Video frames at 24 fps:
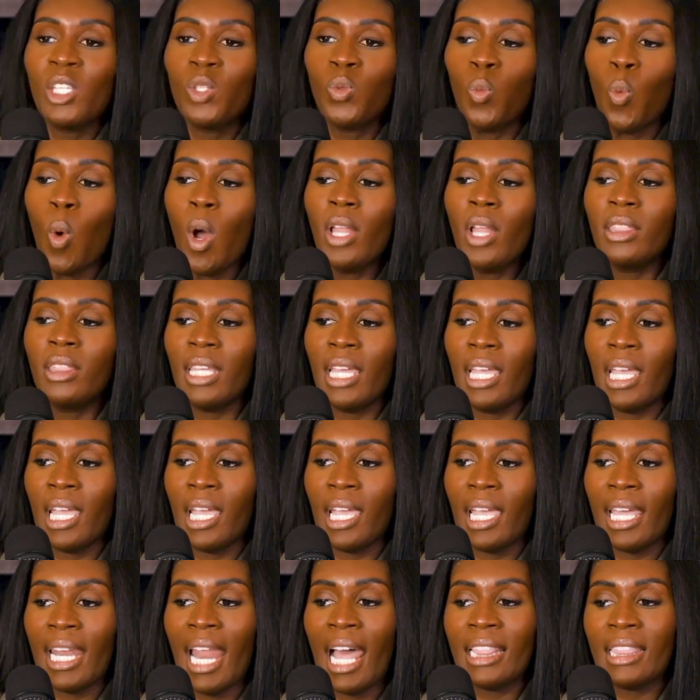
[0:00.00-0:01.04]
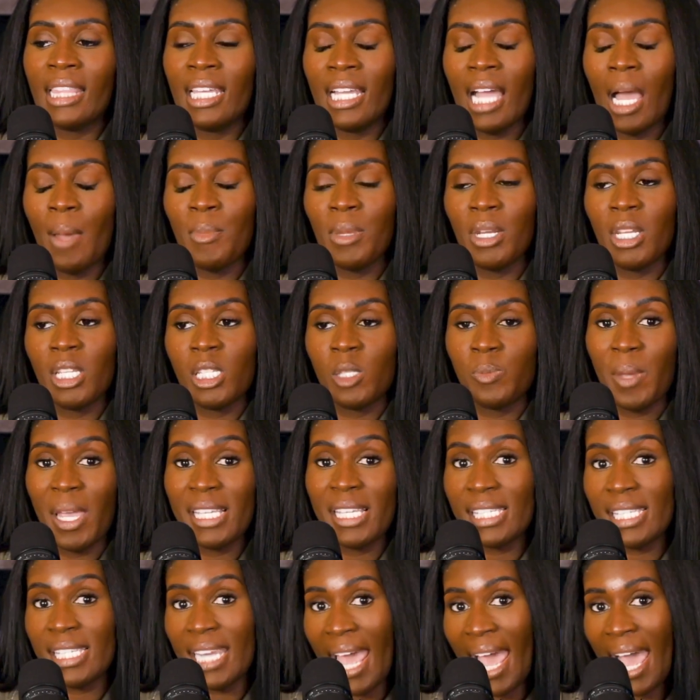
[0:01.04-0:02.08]
It's one thing, and I think I'm in a
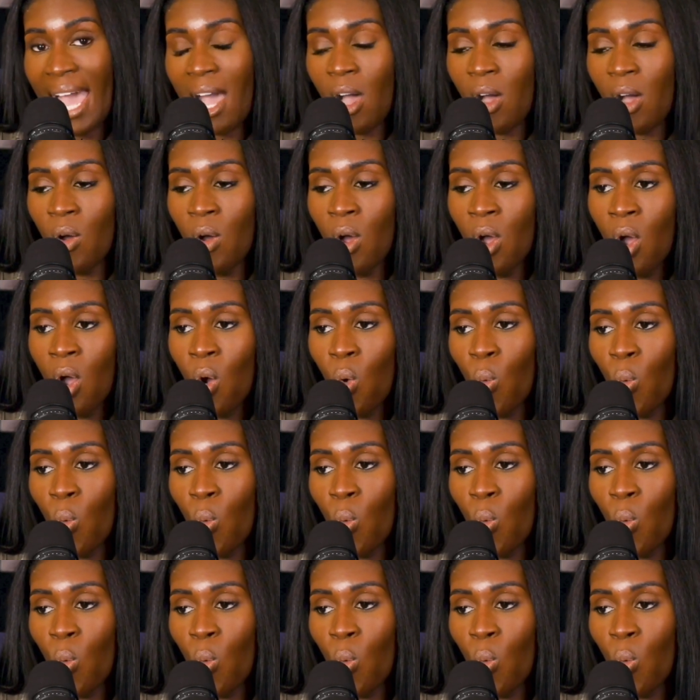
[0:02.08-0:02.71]
space now